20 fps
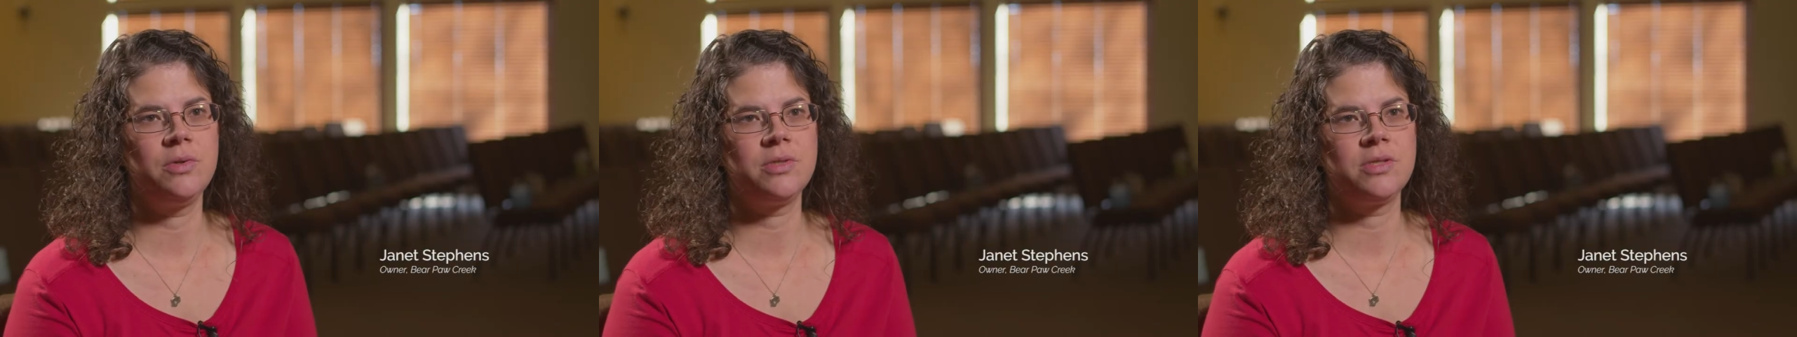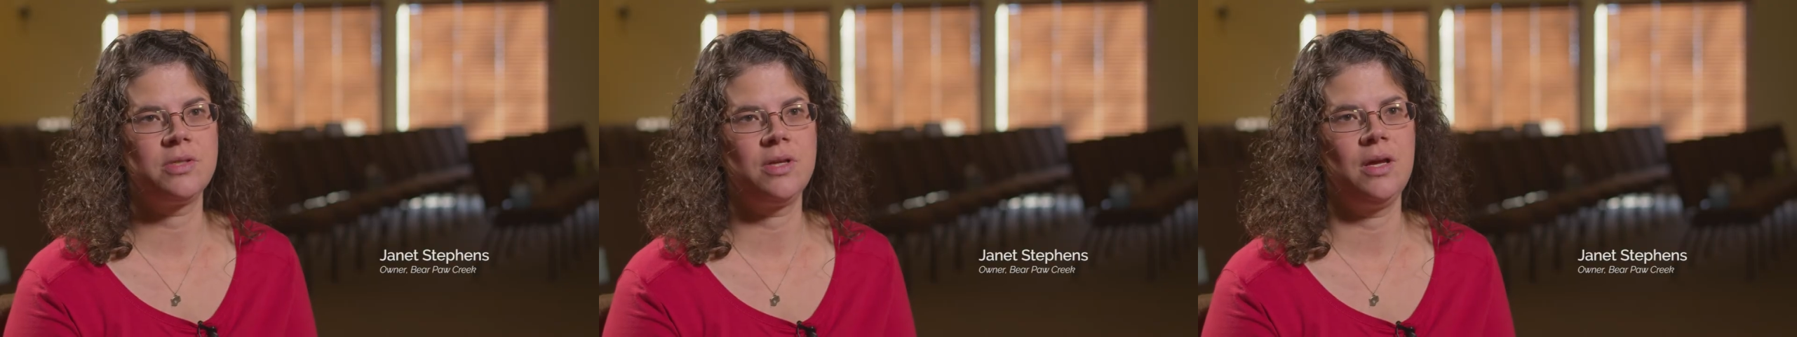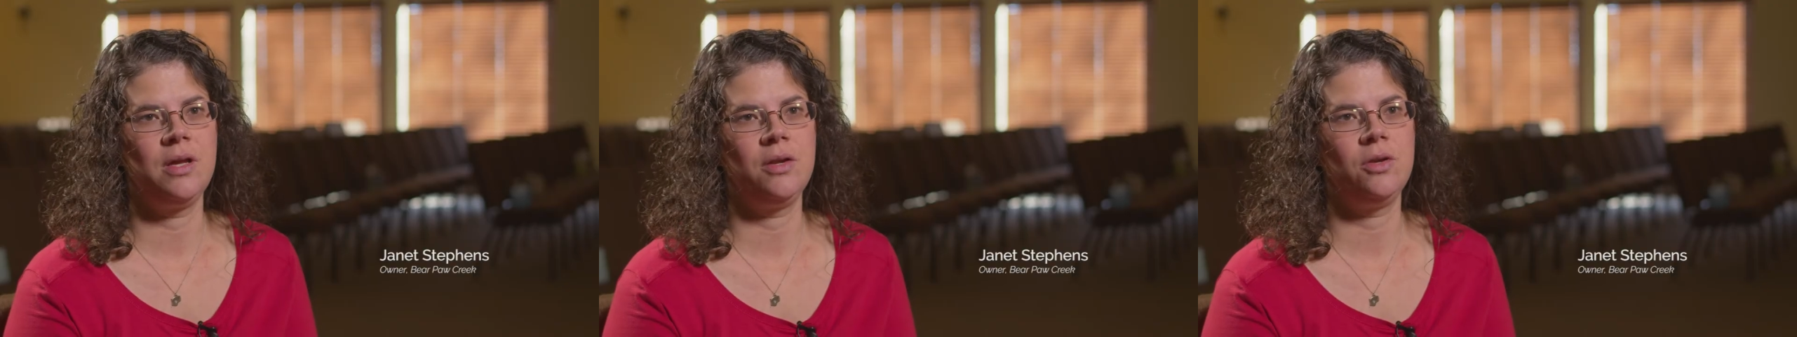
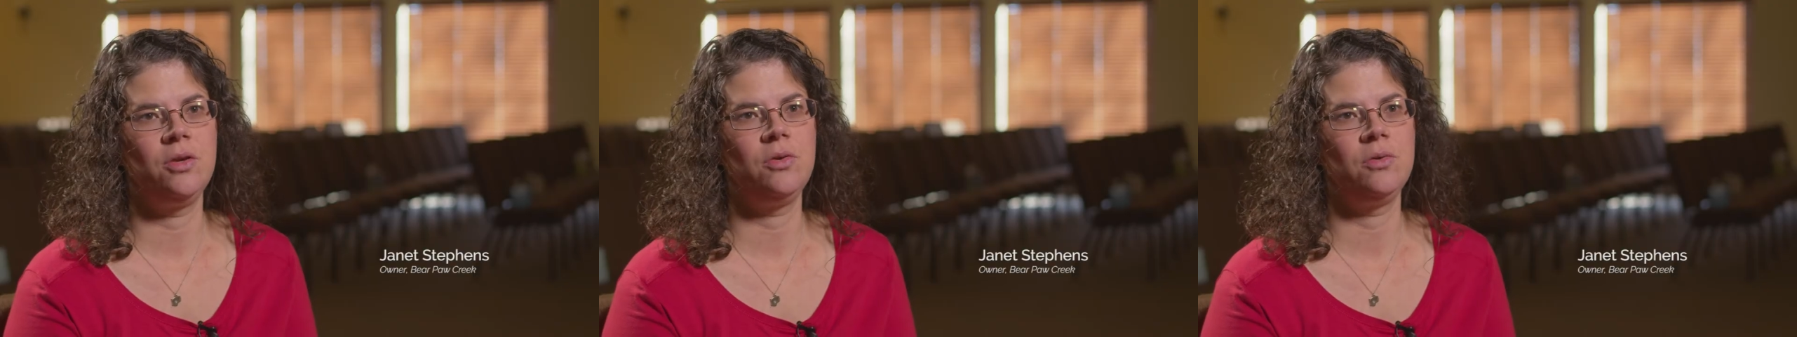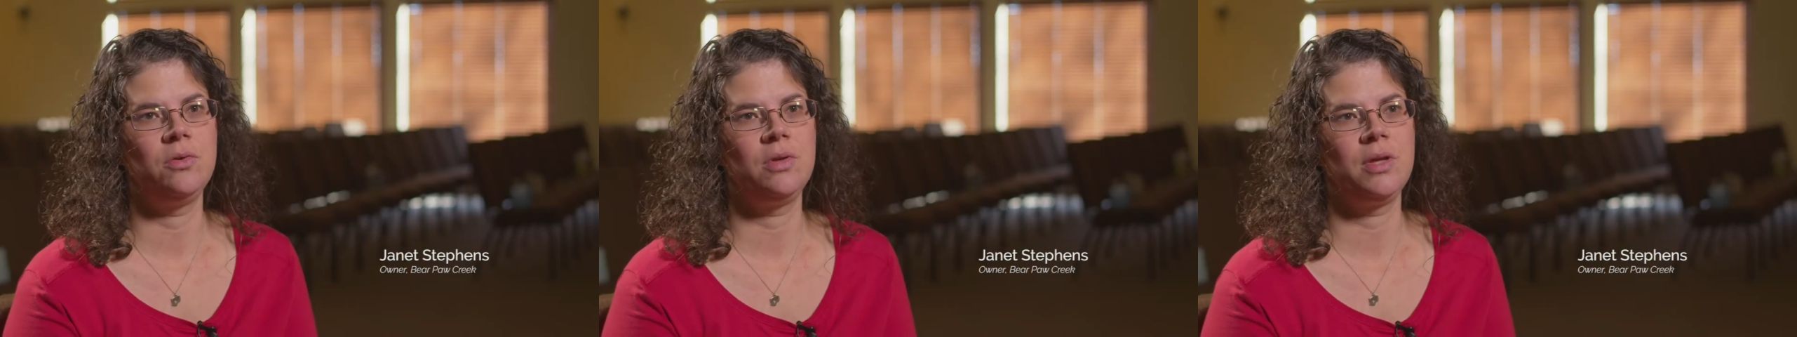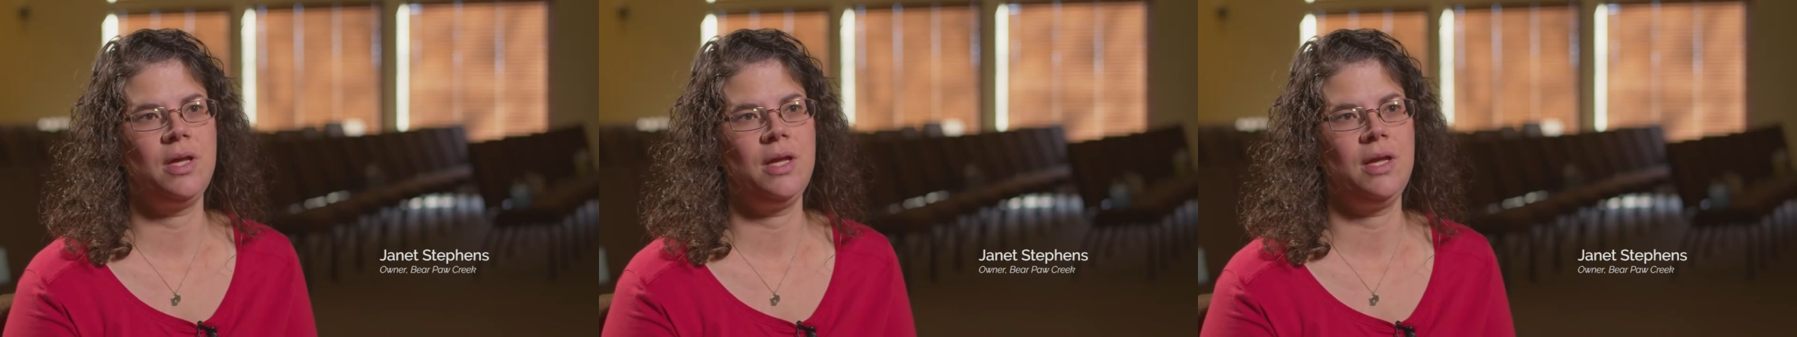who is a
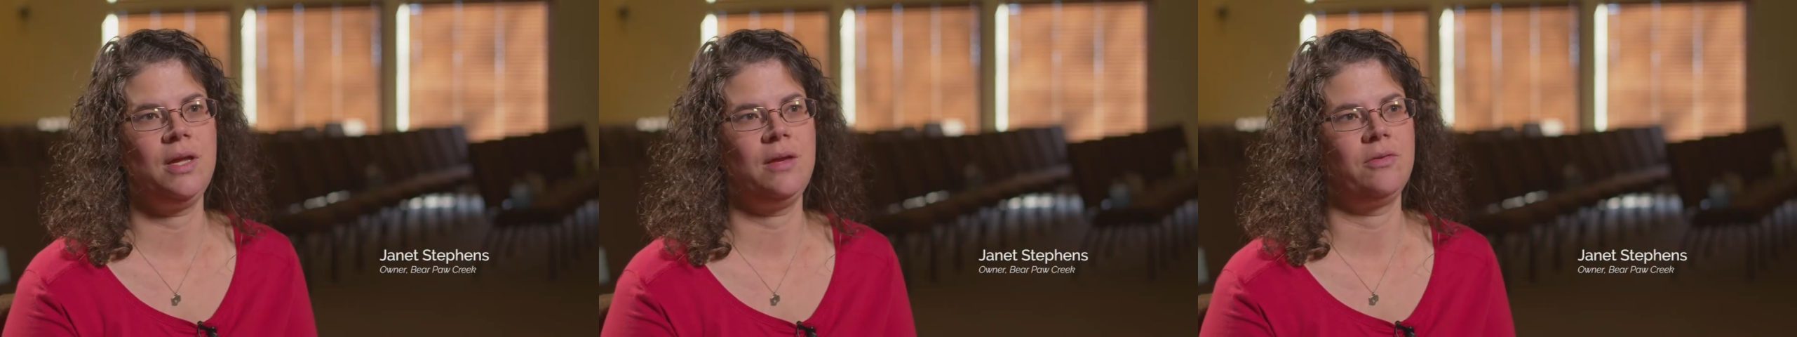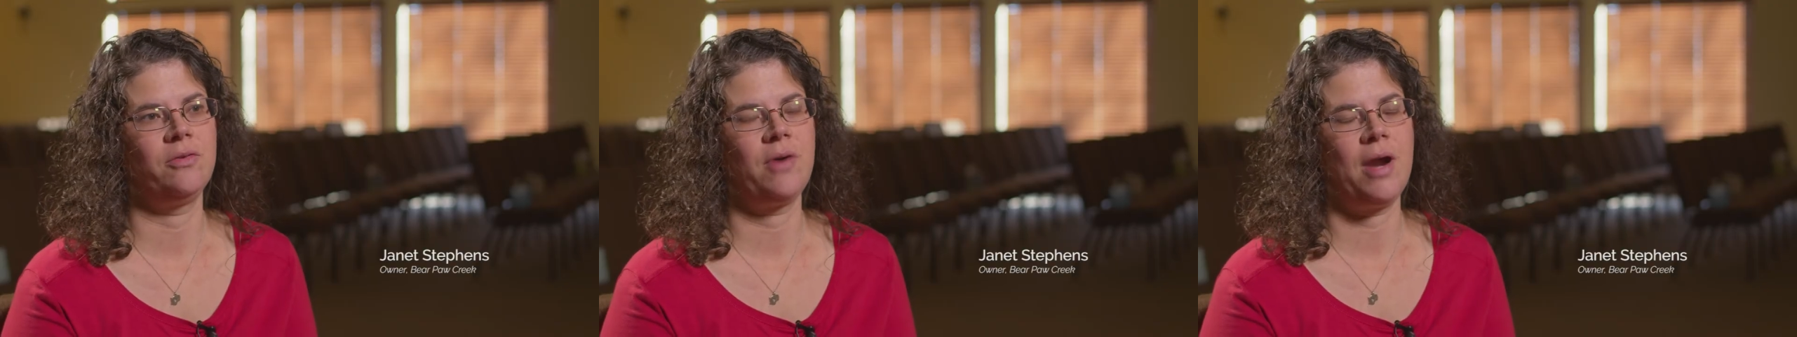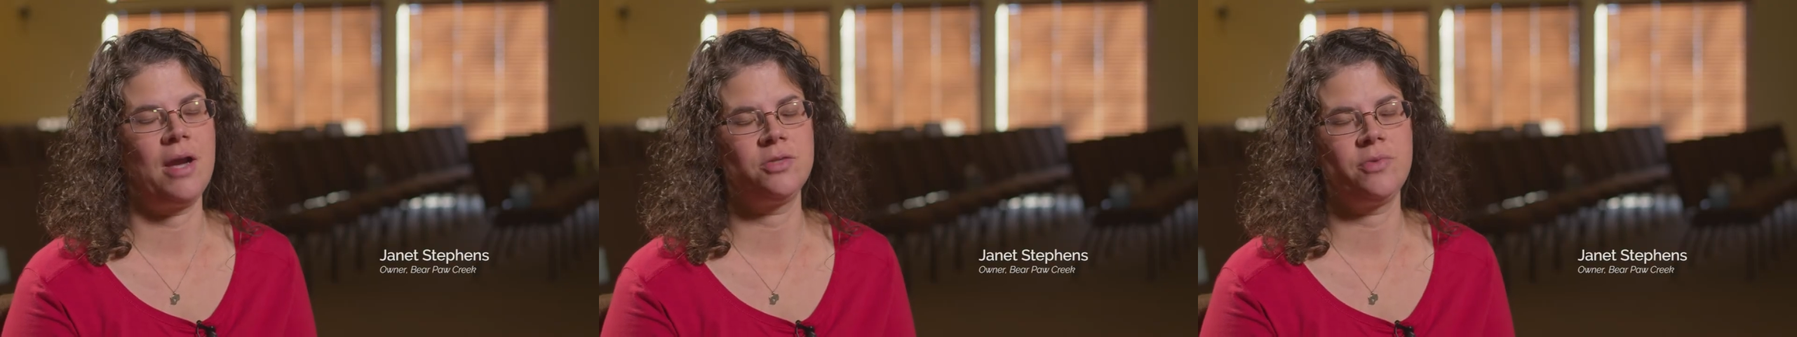
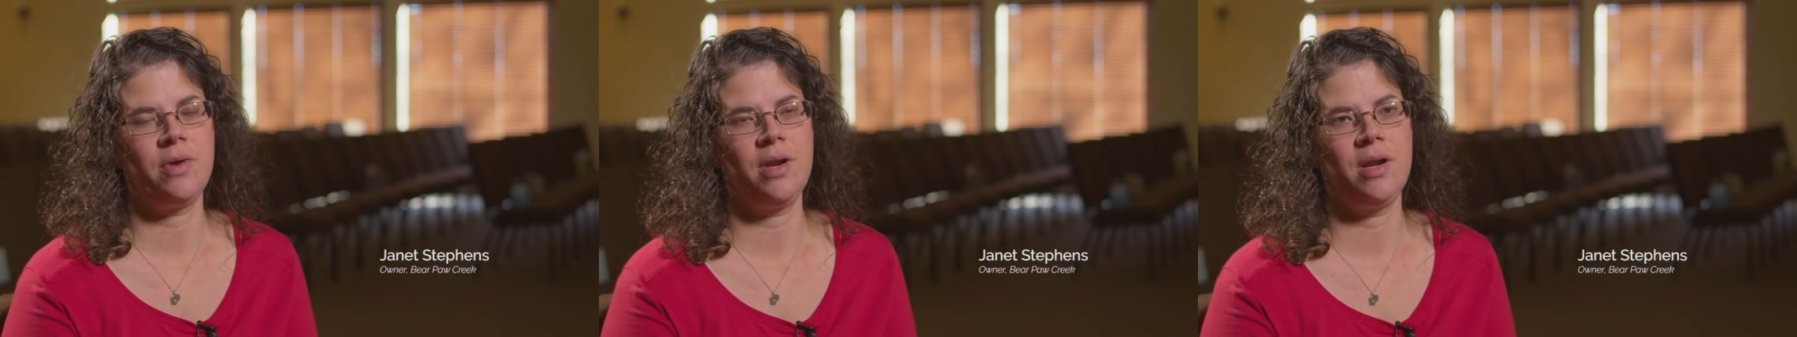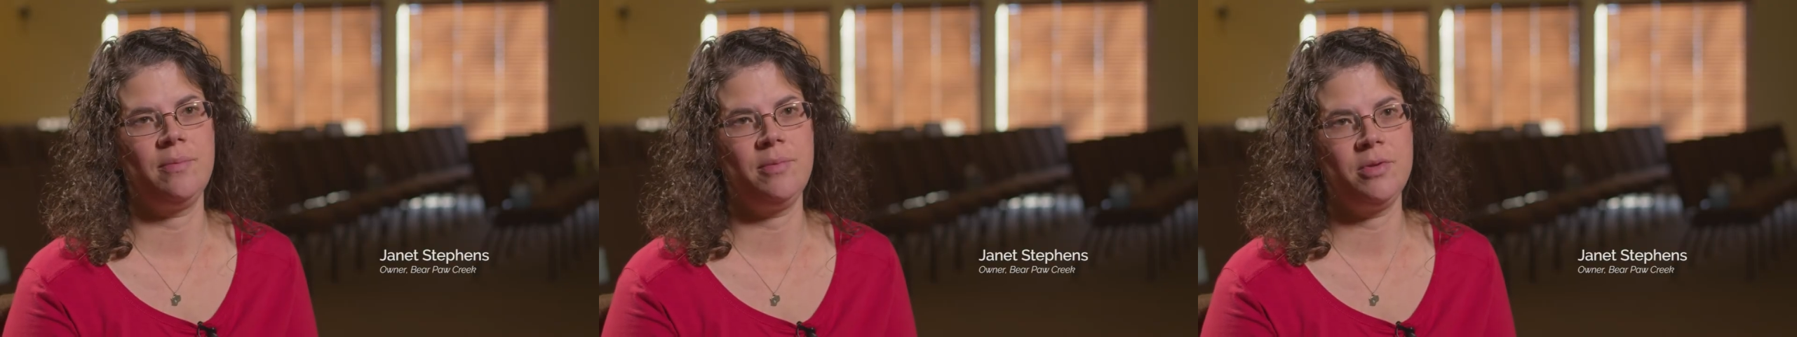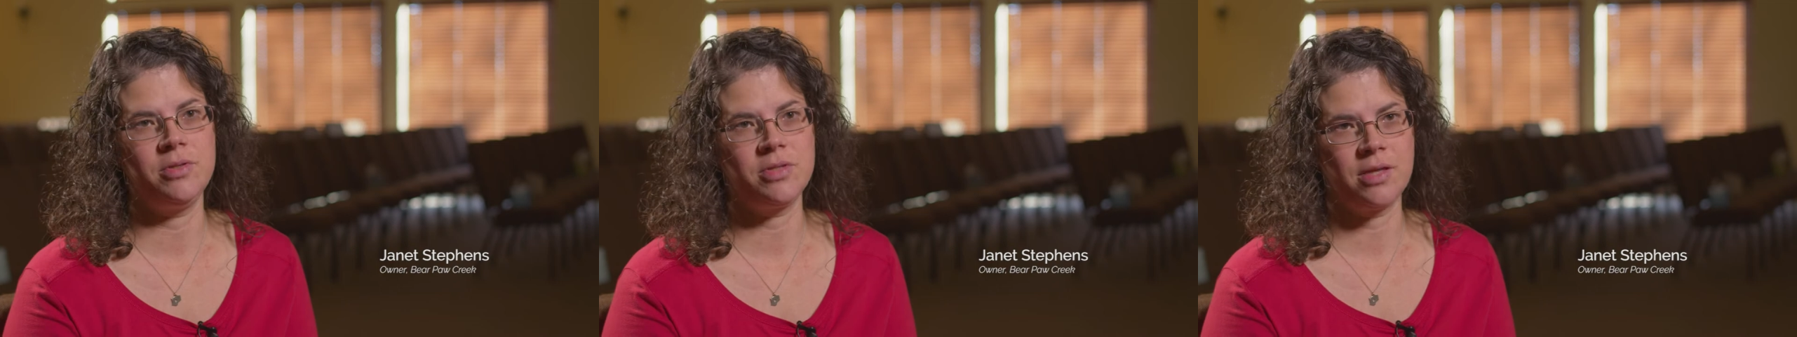newly
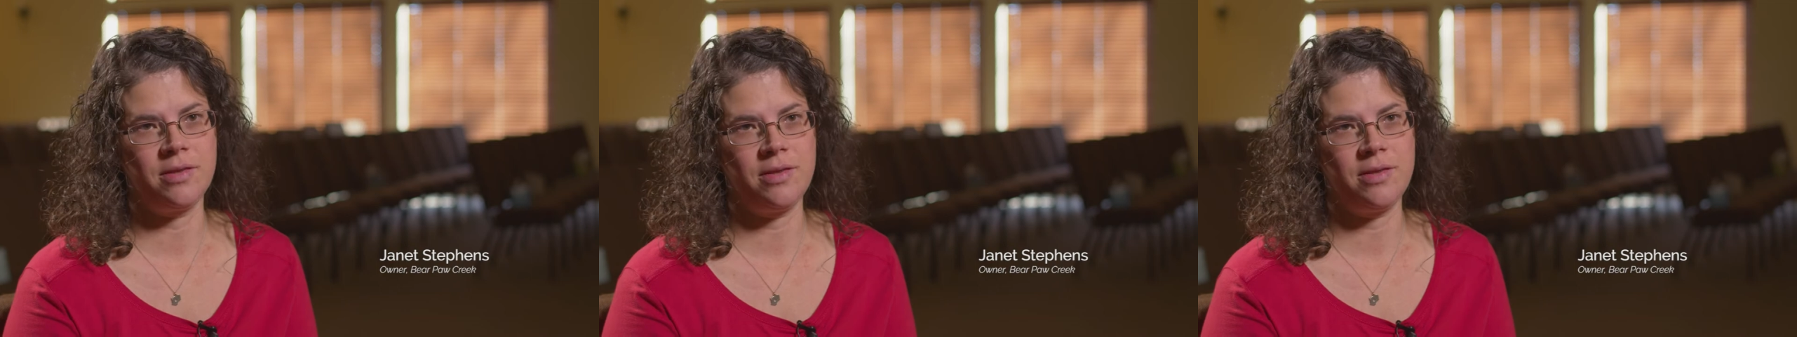graduated music